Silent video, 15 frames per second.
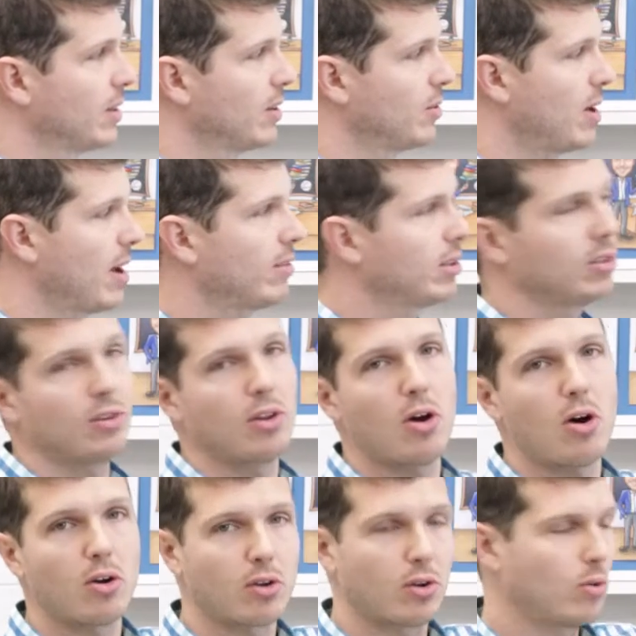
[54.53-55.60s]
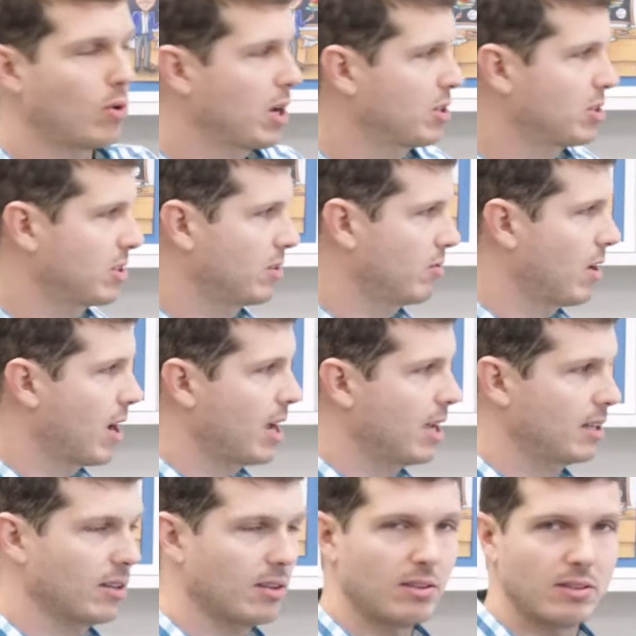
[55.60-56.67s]
We have a long question,
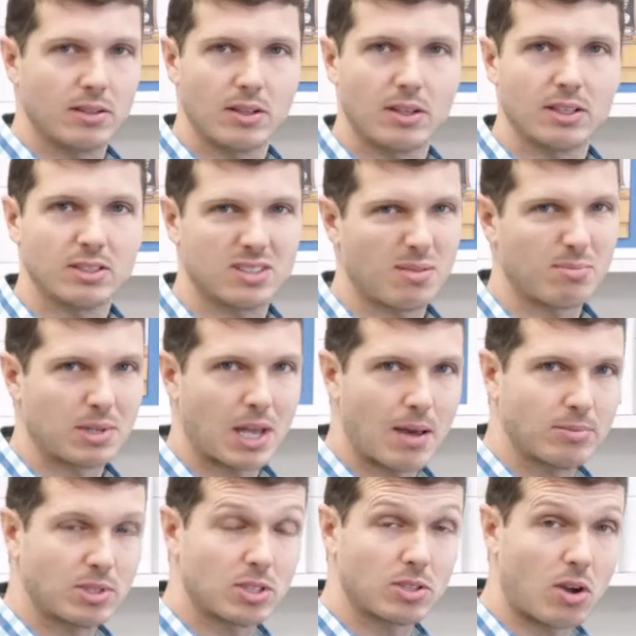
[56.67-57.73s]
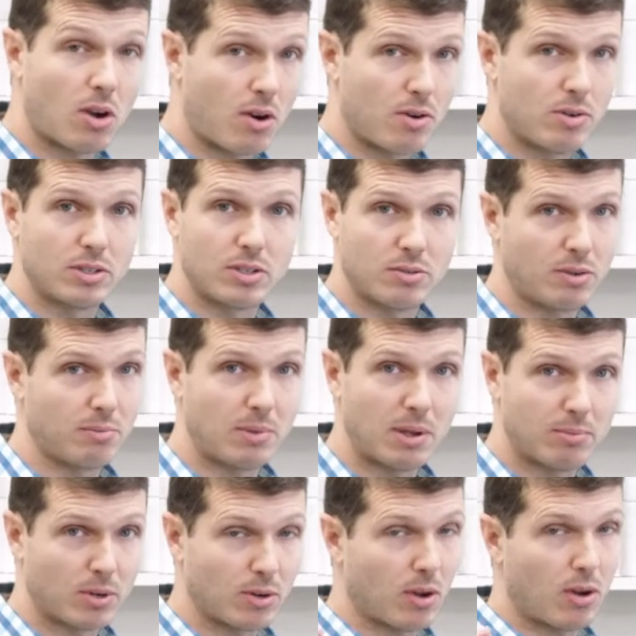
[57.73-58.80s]
right? Sometimes it's hard to
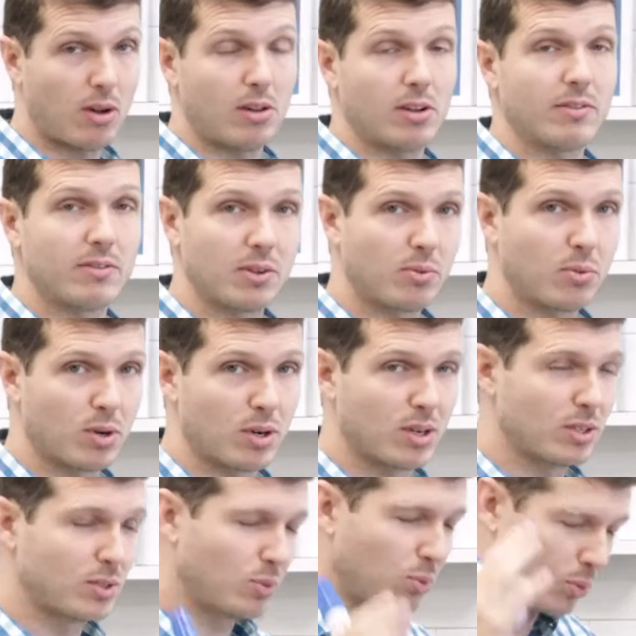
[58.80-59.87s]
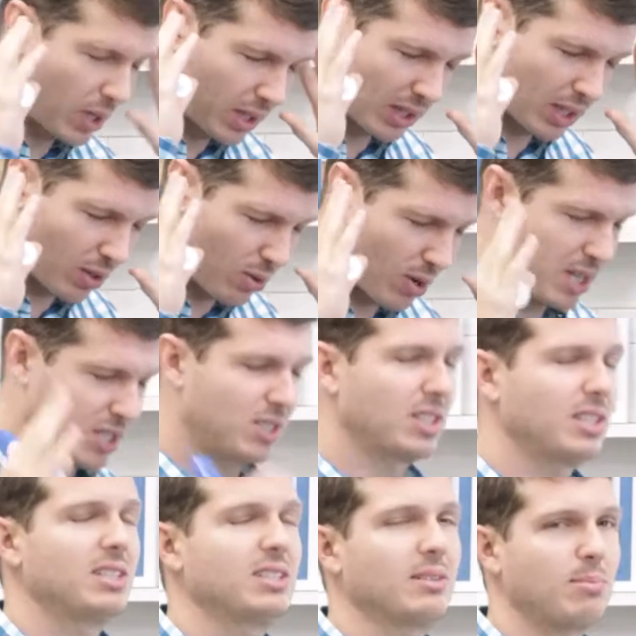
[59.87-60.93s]
remember all of the words, what the
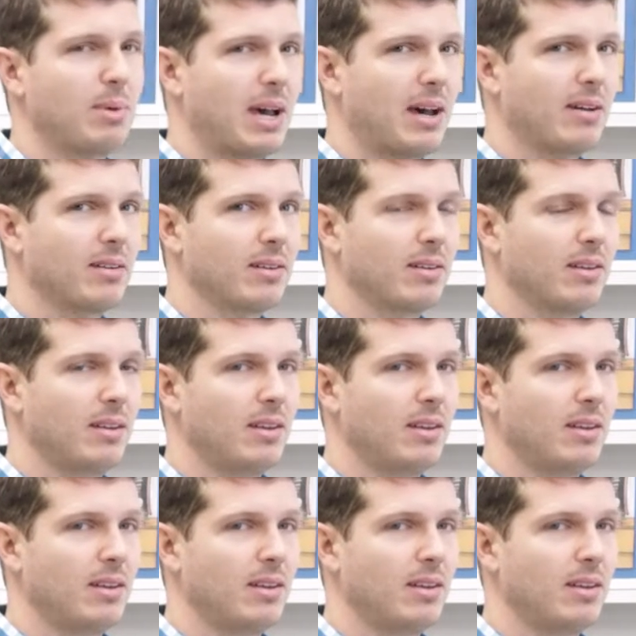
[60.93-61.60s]
question is about.